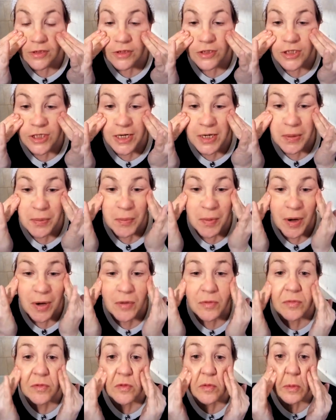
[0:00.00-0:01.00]
the
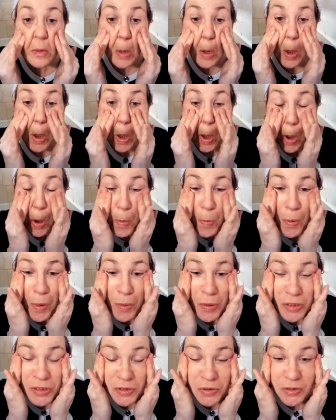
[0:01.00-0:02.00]
cheekbones. And
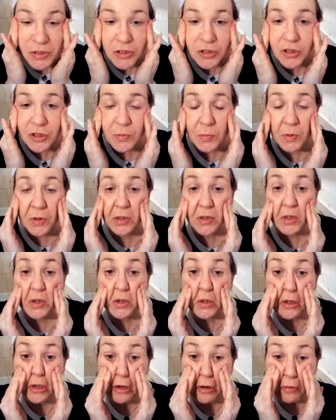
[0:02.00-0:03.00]
what we're doing is just putting
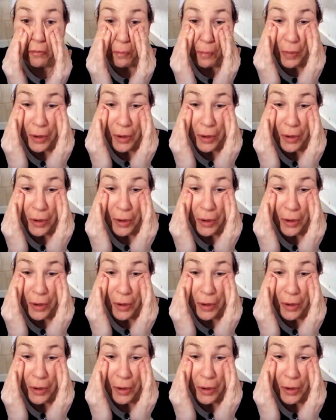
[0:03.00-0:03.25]
enough